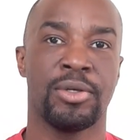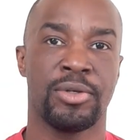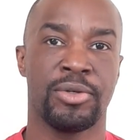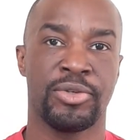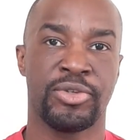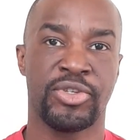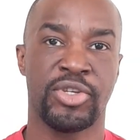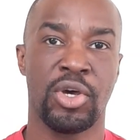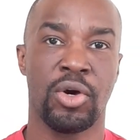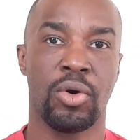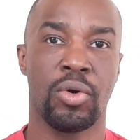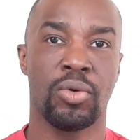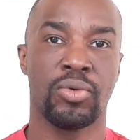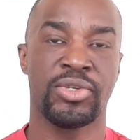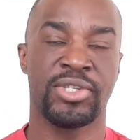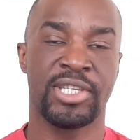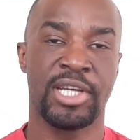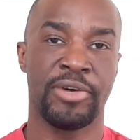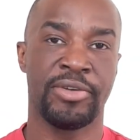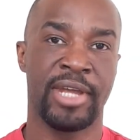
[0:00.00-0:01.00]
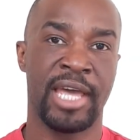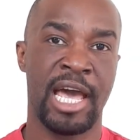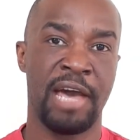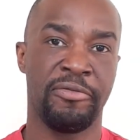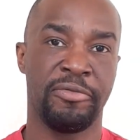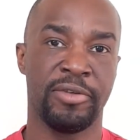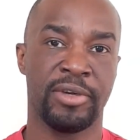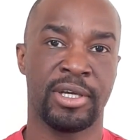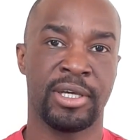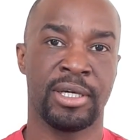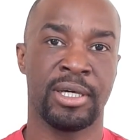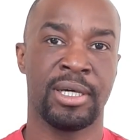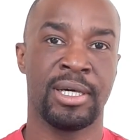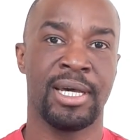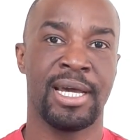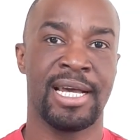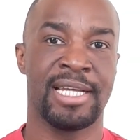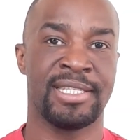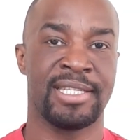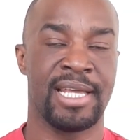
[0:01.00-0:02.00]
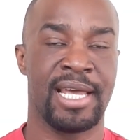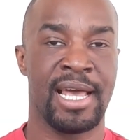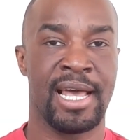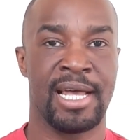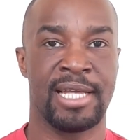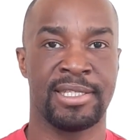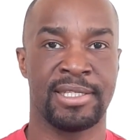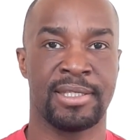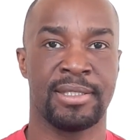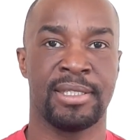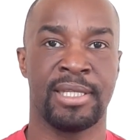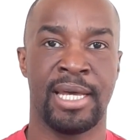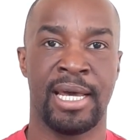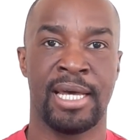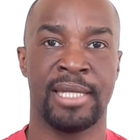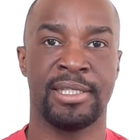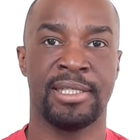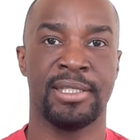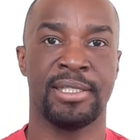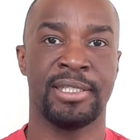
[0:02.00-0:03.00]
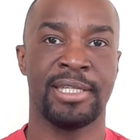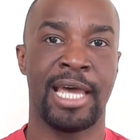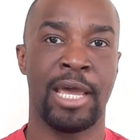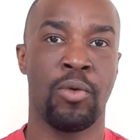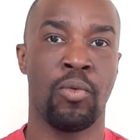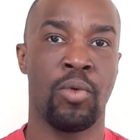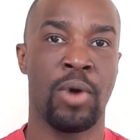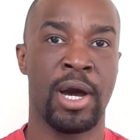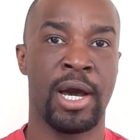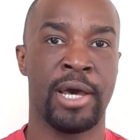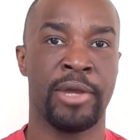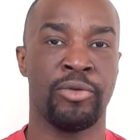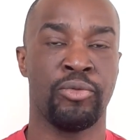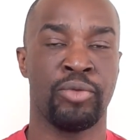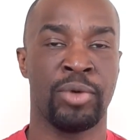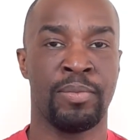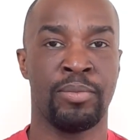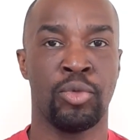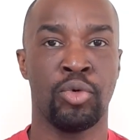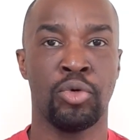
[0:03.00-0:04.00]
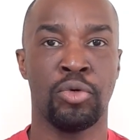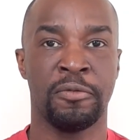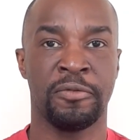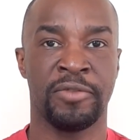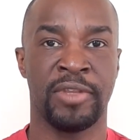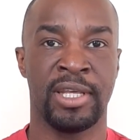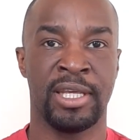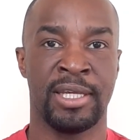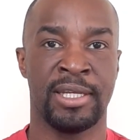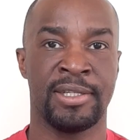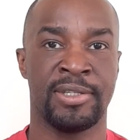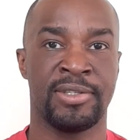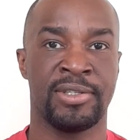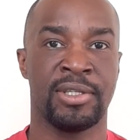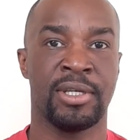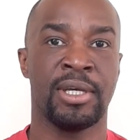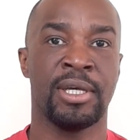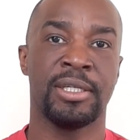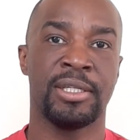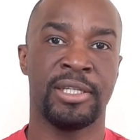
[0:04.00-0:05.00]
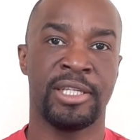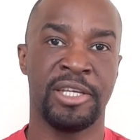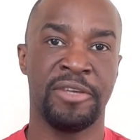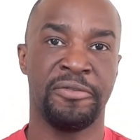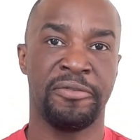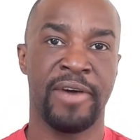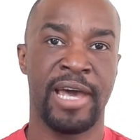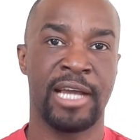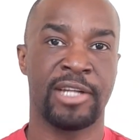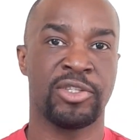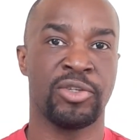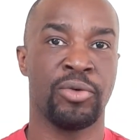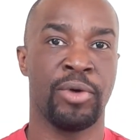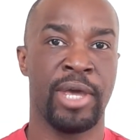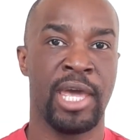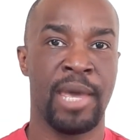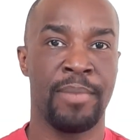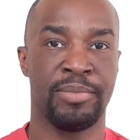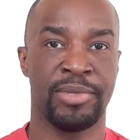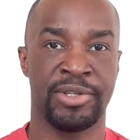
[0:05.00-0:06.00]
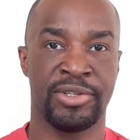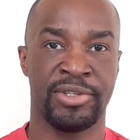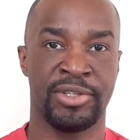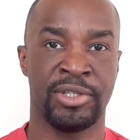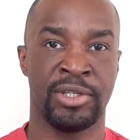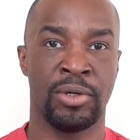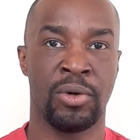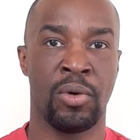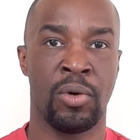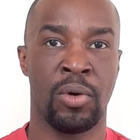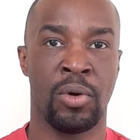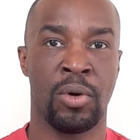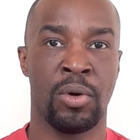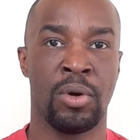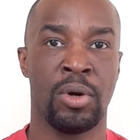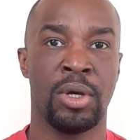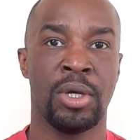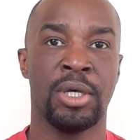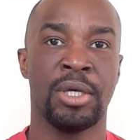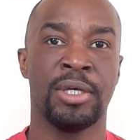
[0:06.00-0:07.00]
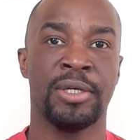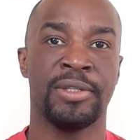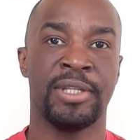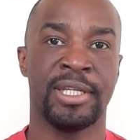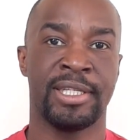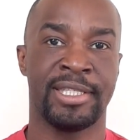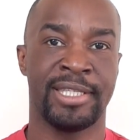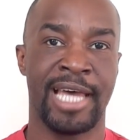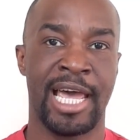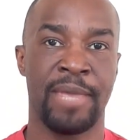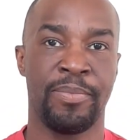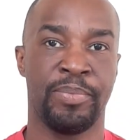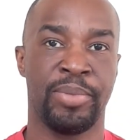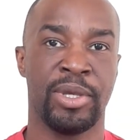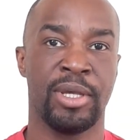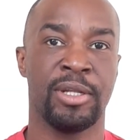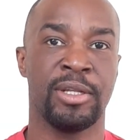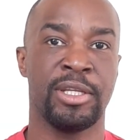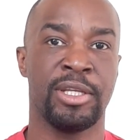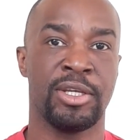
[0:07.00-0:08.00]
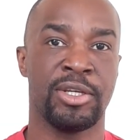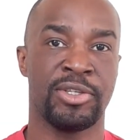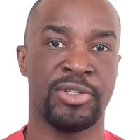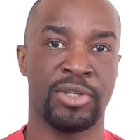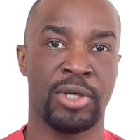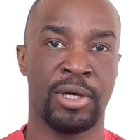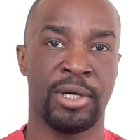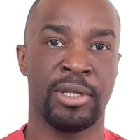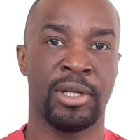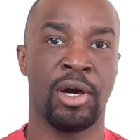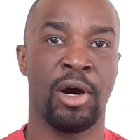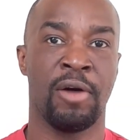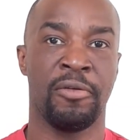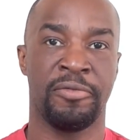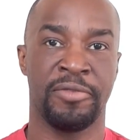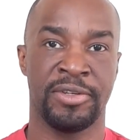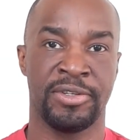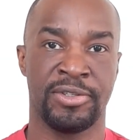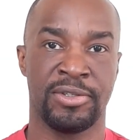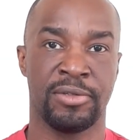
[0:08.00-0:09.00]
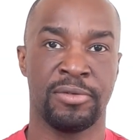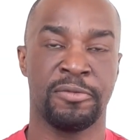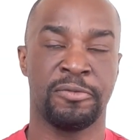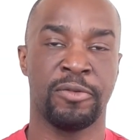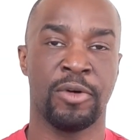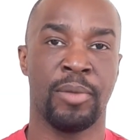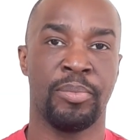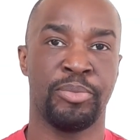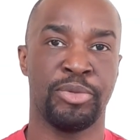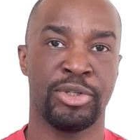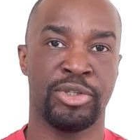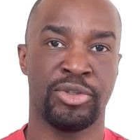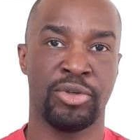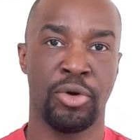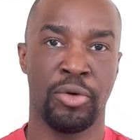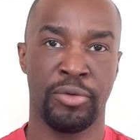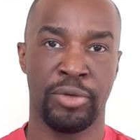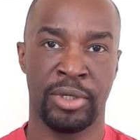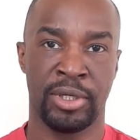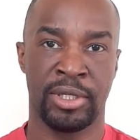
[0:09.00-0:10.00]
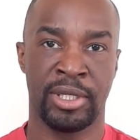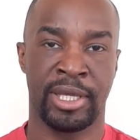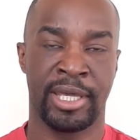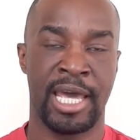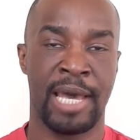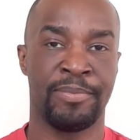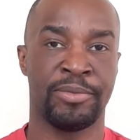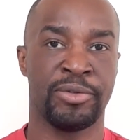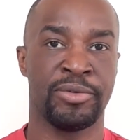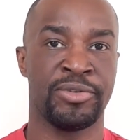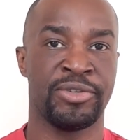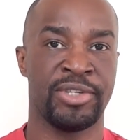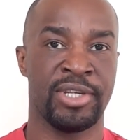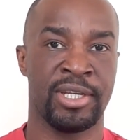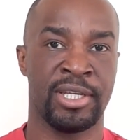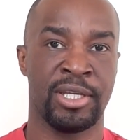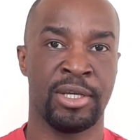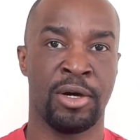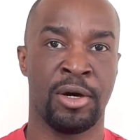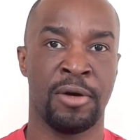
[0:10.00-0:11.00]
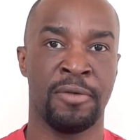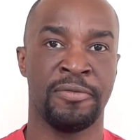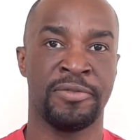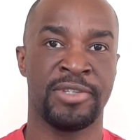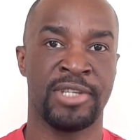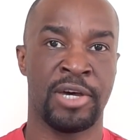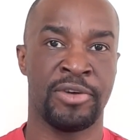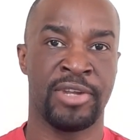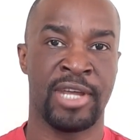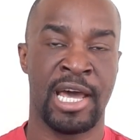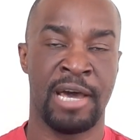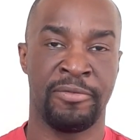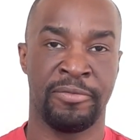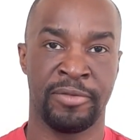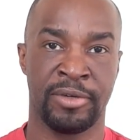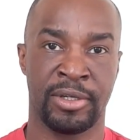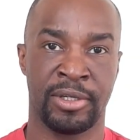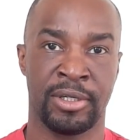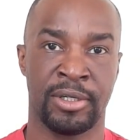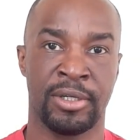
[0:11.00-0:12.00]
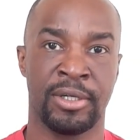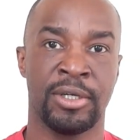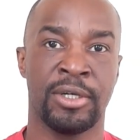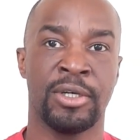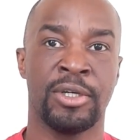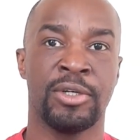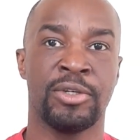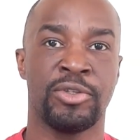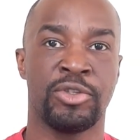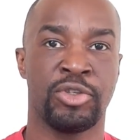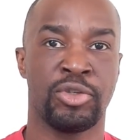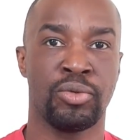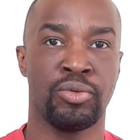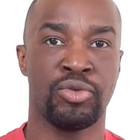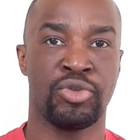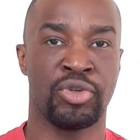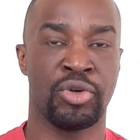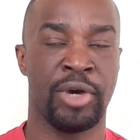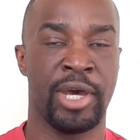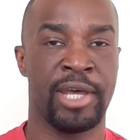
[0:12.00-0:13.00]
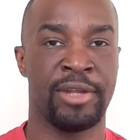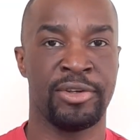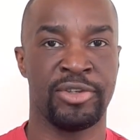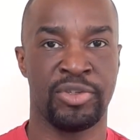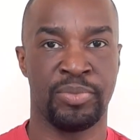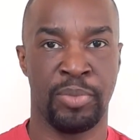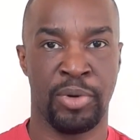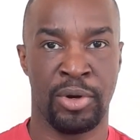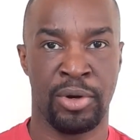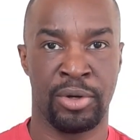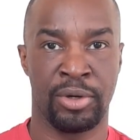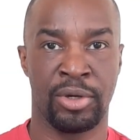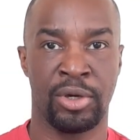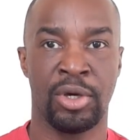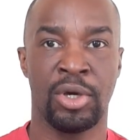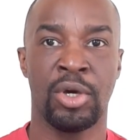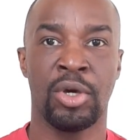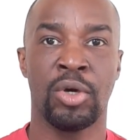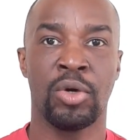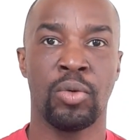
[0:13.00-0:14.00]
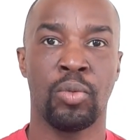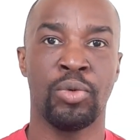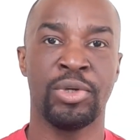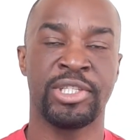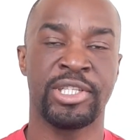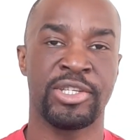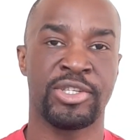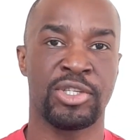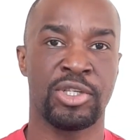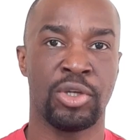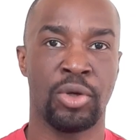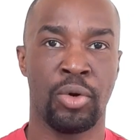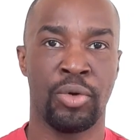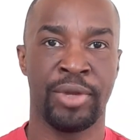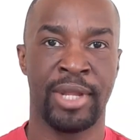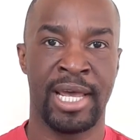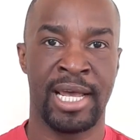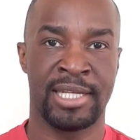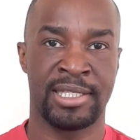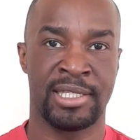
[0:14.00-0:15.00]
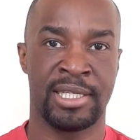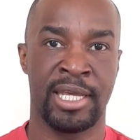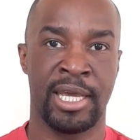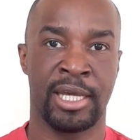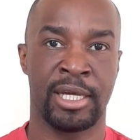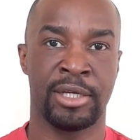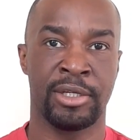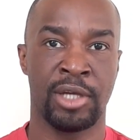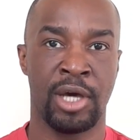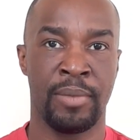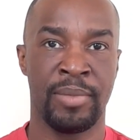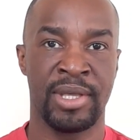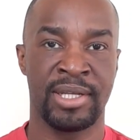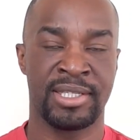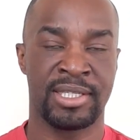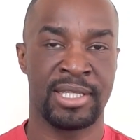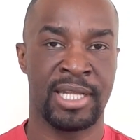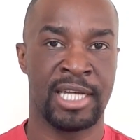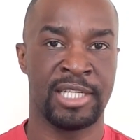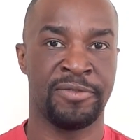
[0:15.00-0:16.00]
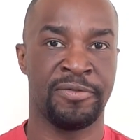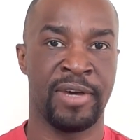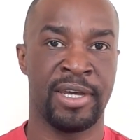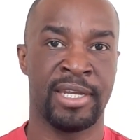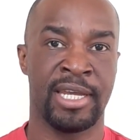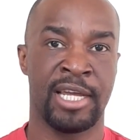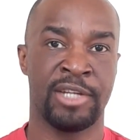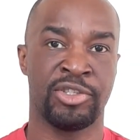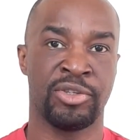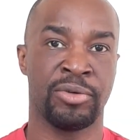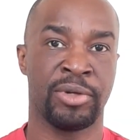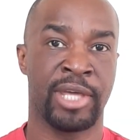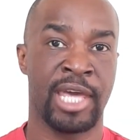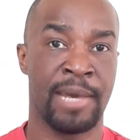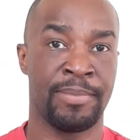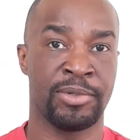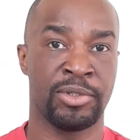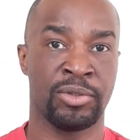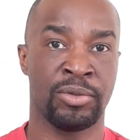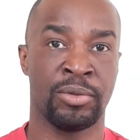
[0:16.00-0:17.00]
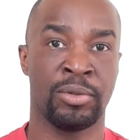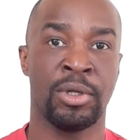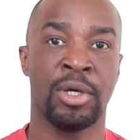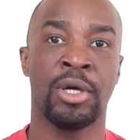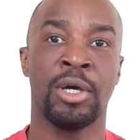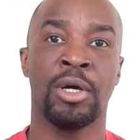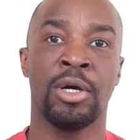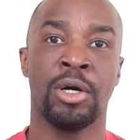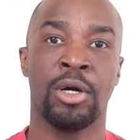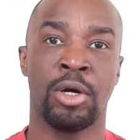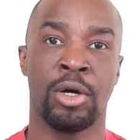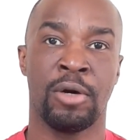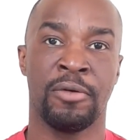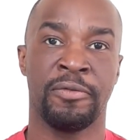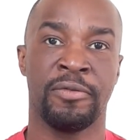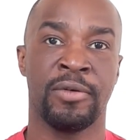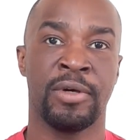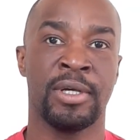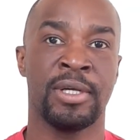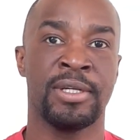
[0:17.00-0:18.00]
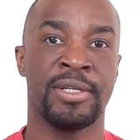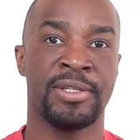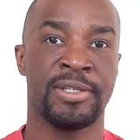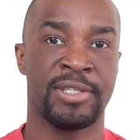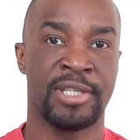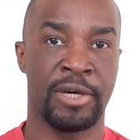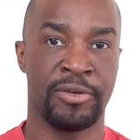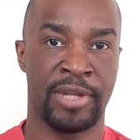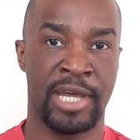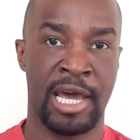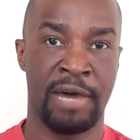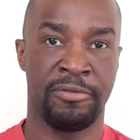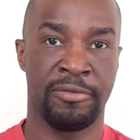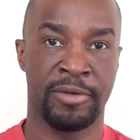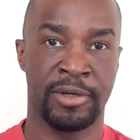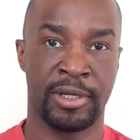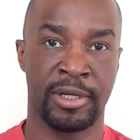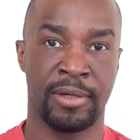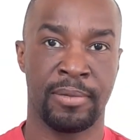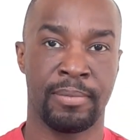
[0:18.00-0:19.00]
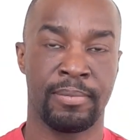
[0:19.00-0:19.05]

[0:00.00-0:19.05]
So, South Africa has asked that Taiwan remove its de facto embassy, or the Taipei Liaison Office, from Pretoria, the capital city of South Africa, to Johannesburg, which is known as the economic/financial capital of South Africa.